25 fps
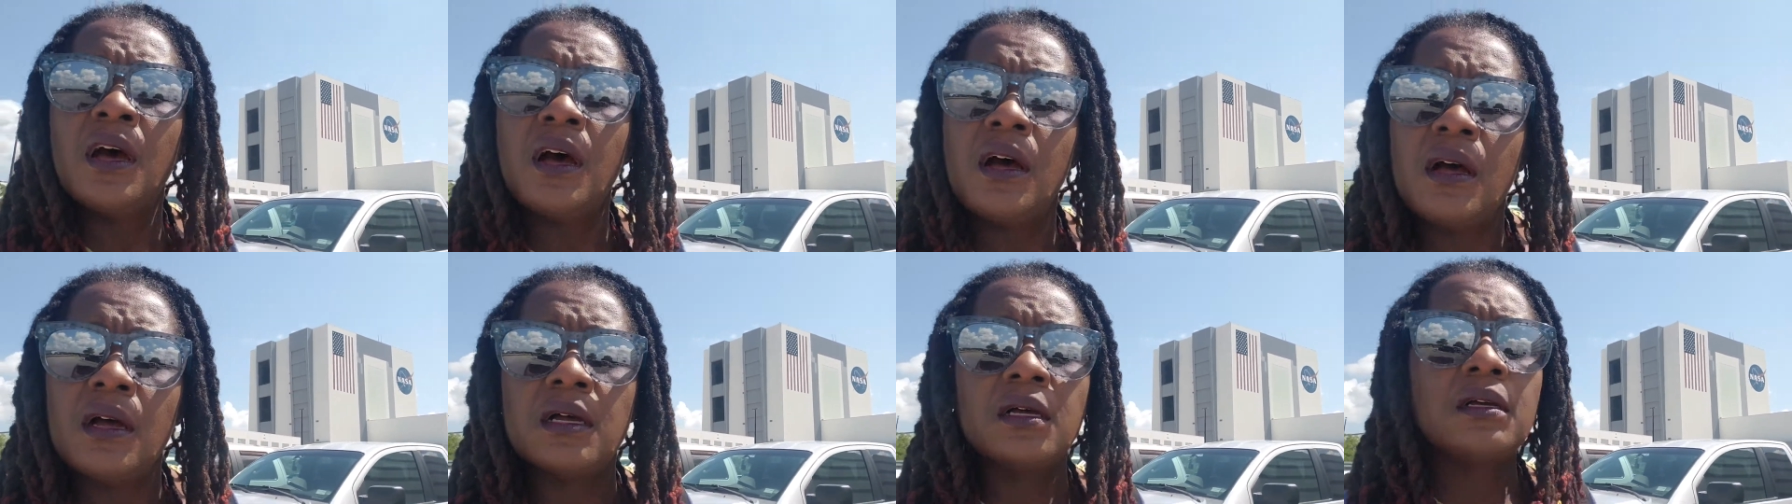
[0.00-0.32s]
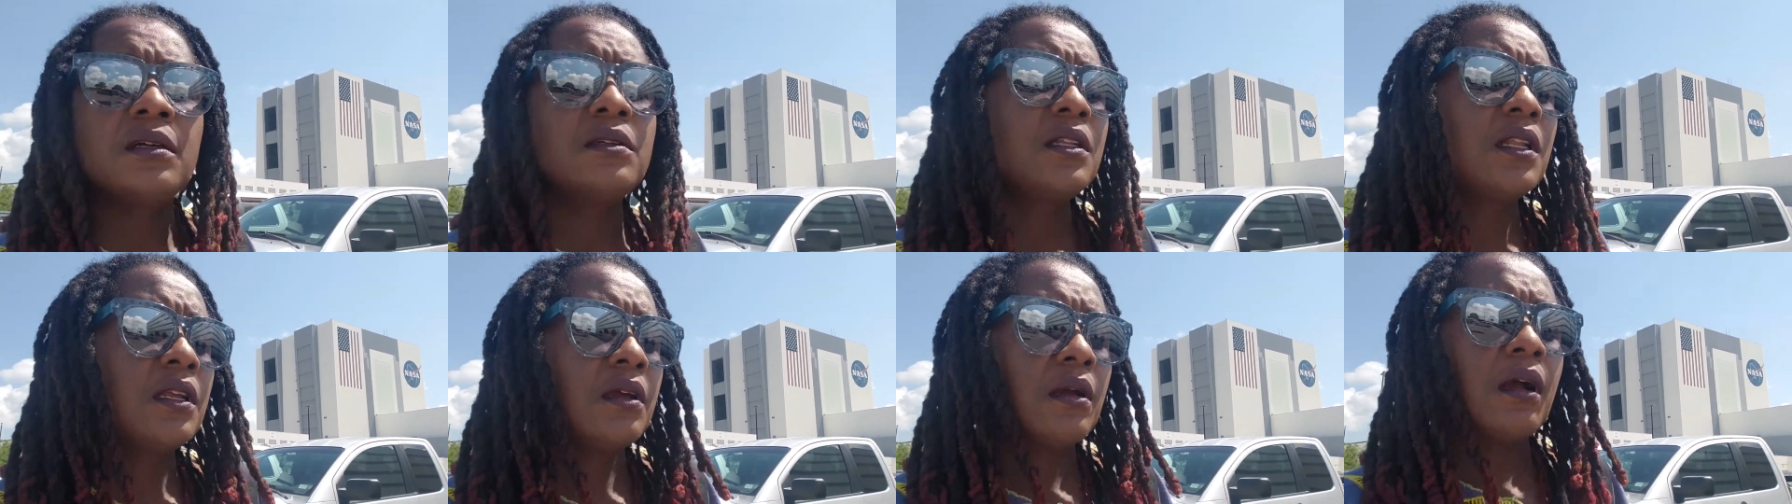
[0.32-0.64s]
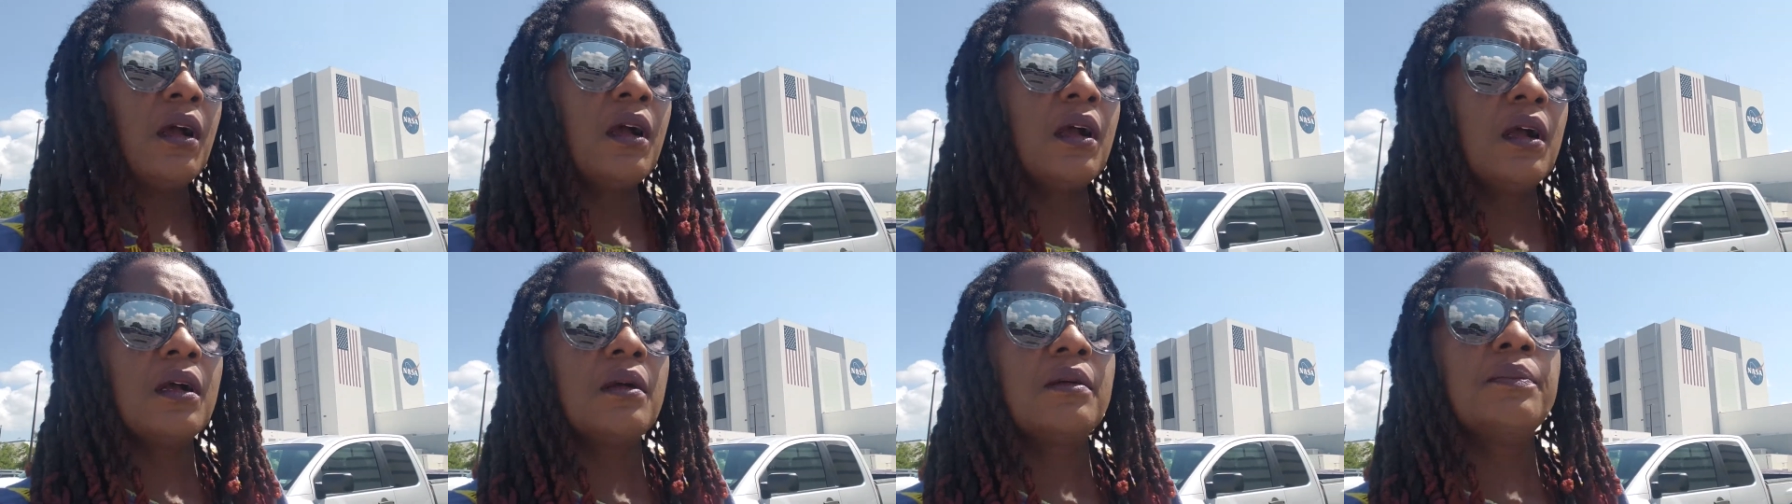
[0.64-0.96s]
on
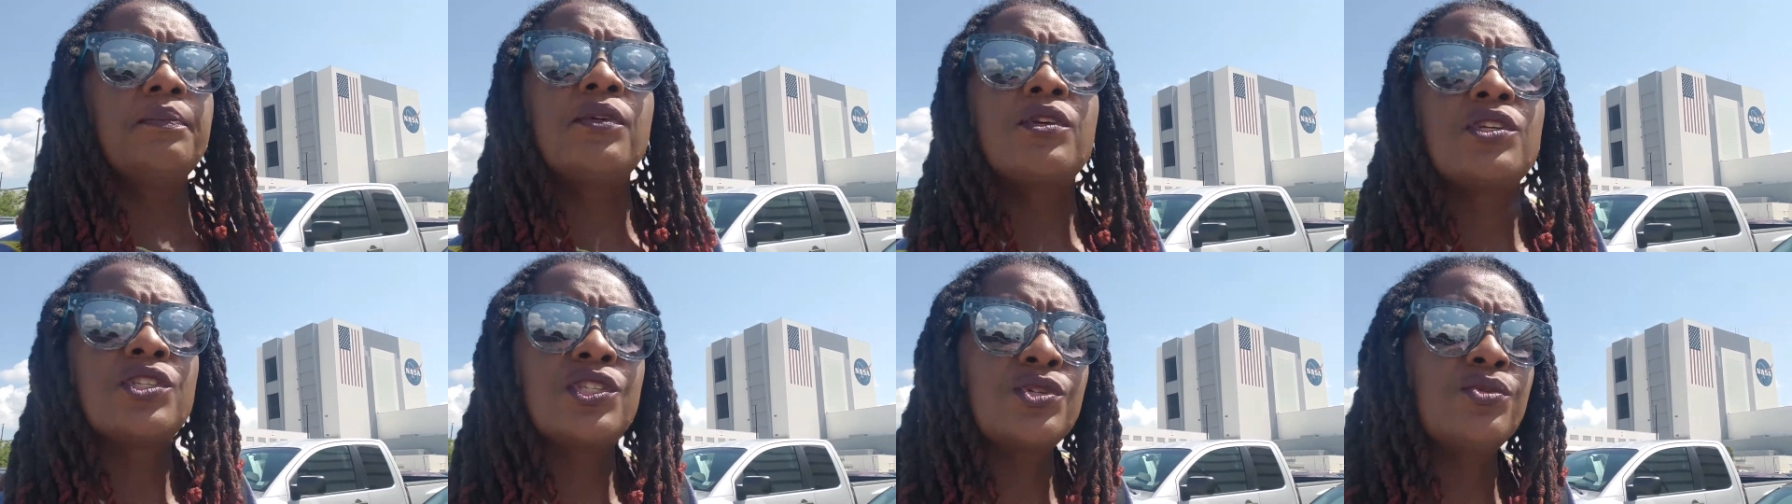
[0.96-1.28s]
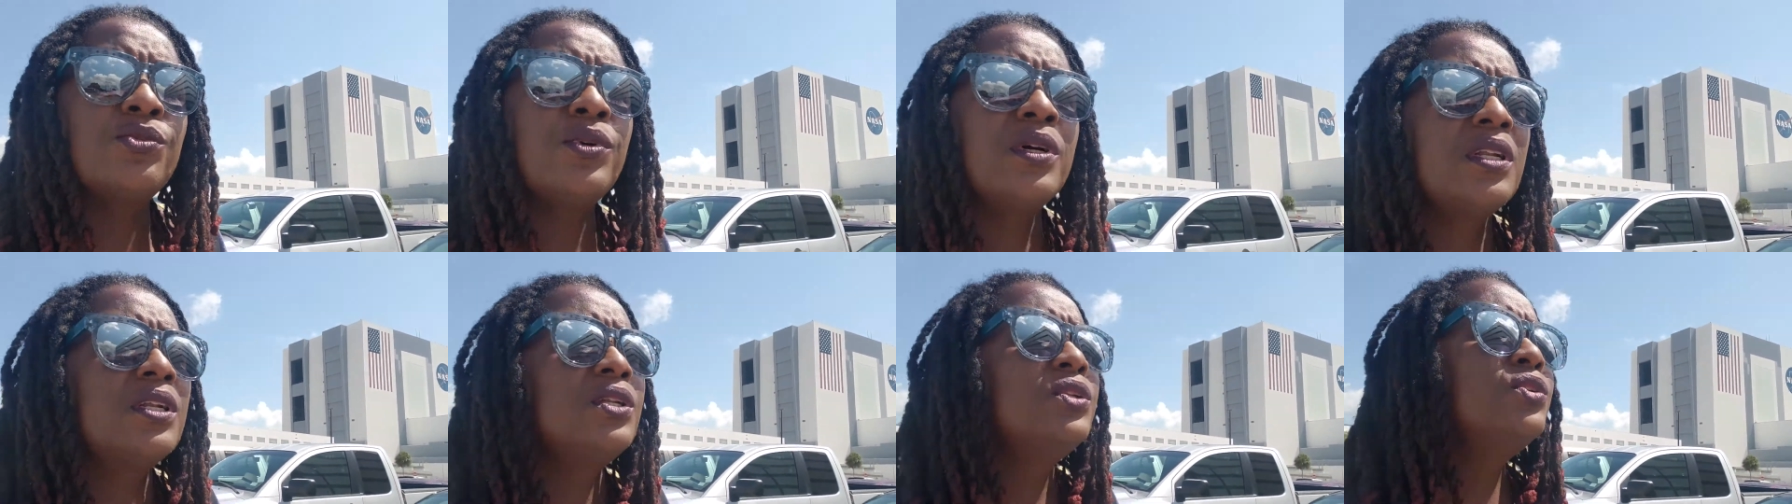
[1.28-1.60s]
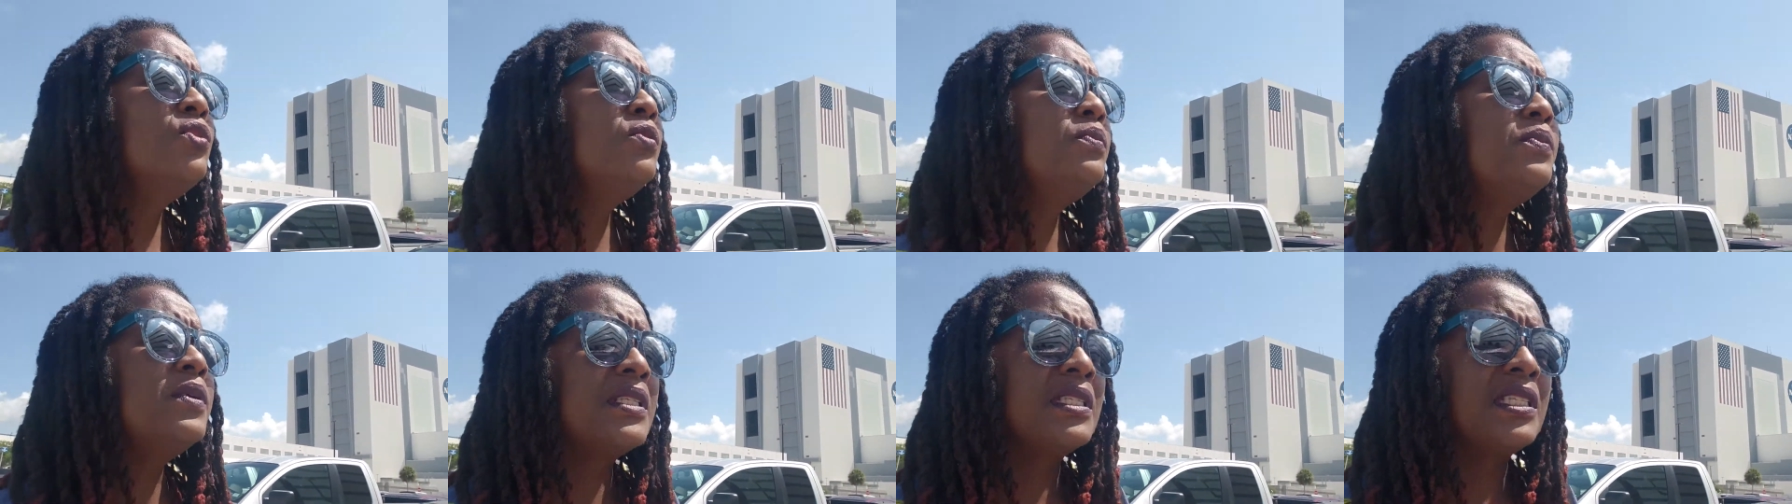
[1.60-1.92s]
uh, pursuing a
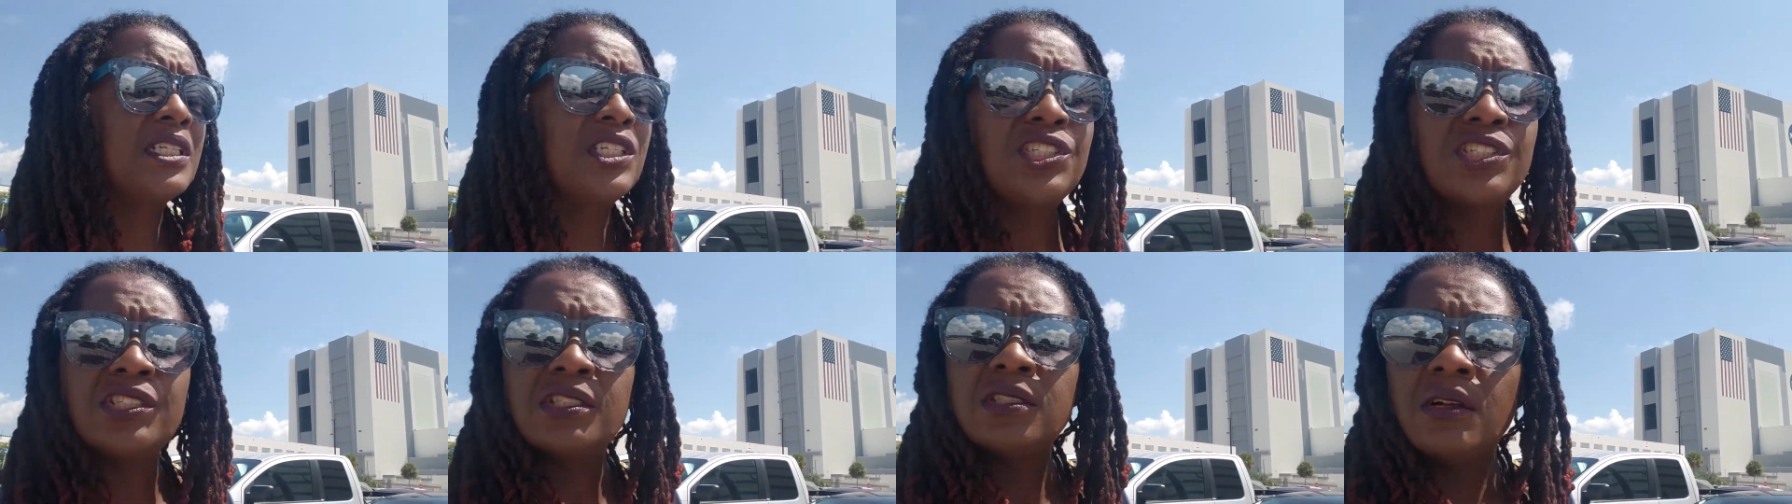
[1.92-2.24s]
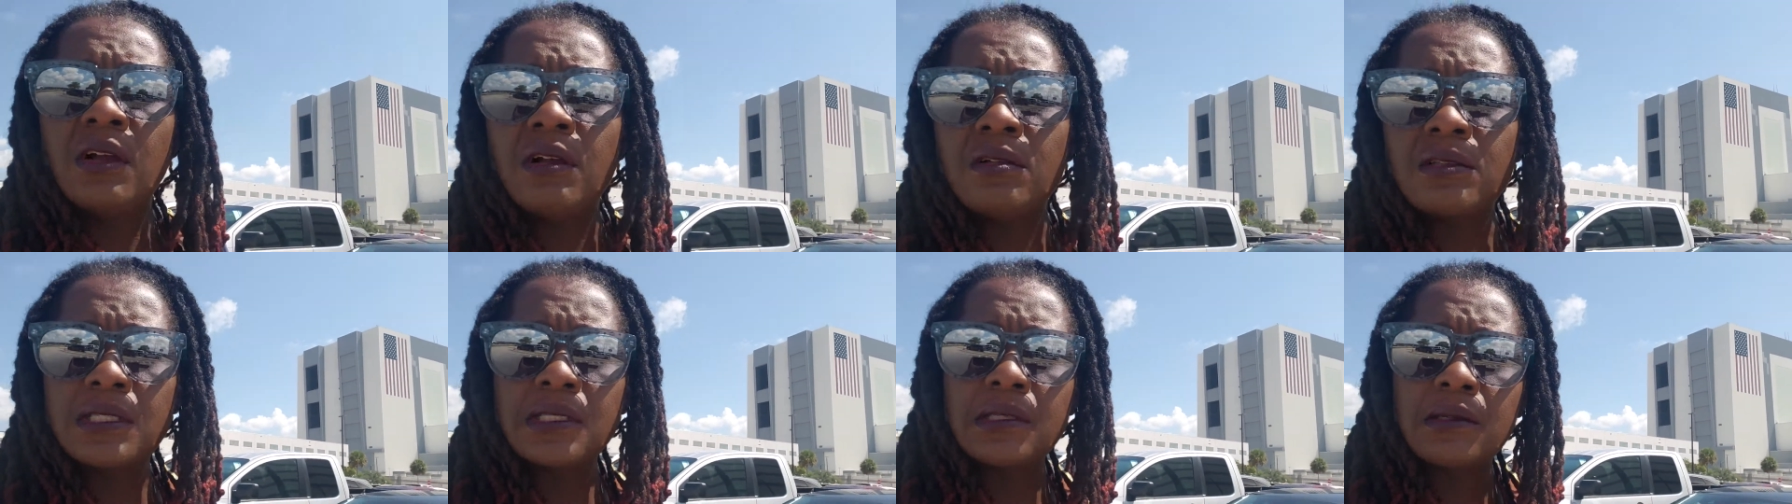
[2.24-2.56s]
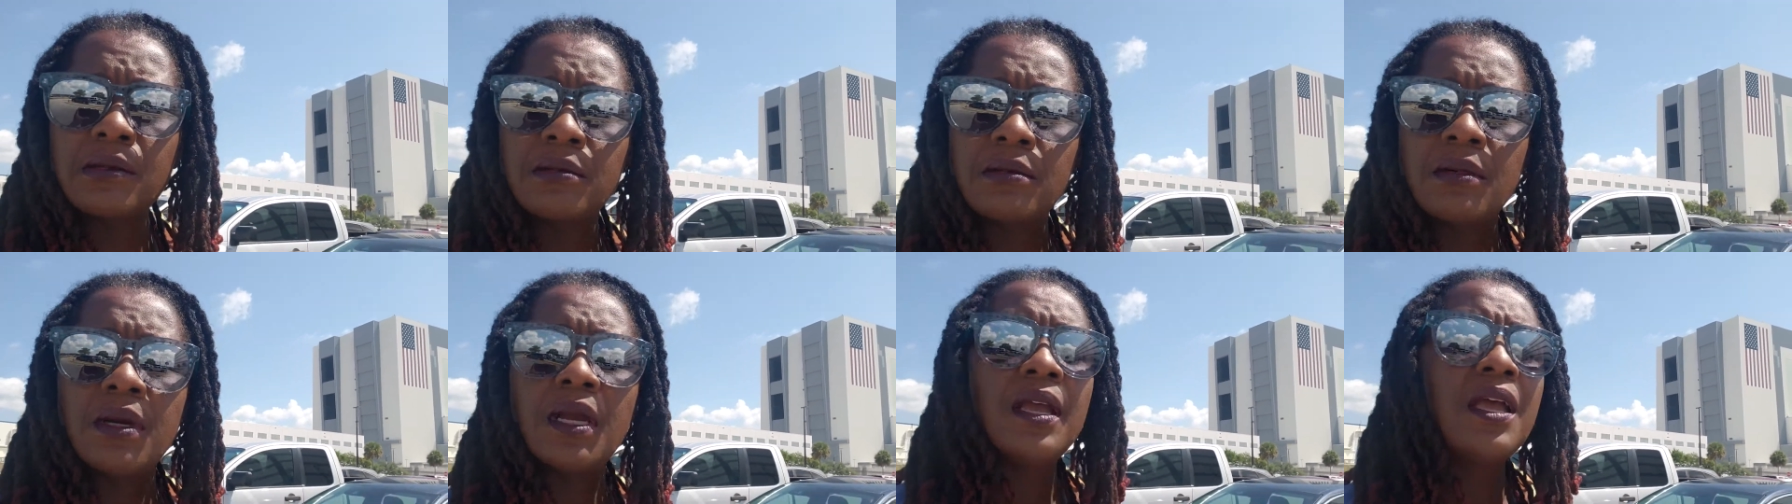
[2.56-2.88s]
new position
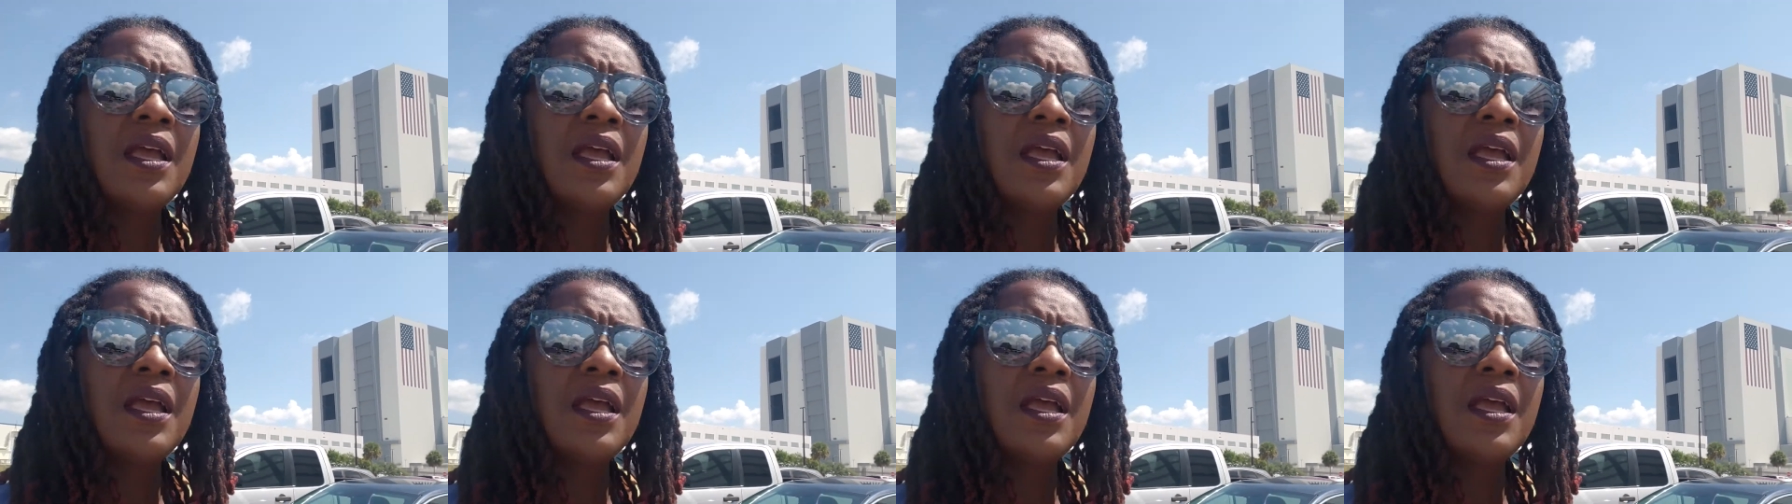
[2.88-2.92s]
also.